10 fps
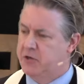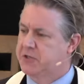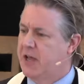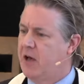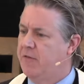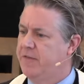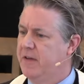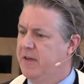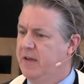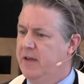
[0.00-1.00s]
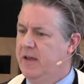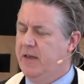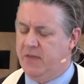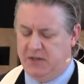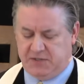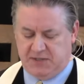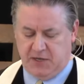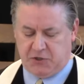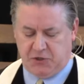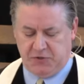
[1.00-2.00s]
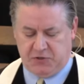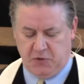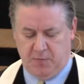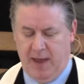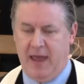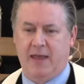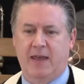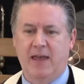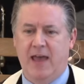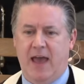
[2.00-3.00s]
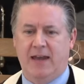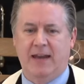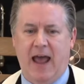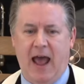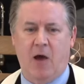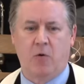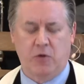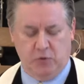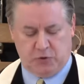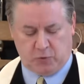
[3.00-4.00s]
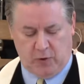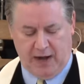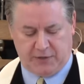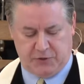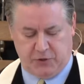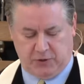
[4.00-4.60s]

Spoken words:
yourself, in the decisions you make, and in how you direct your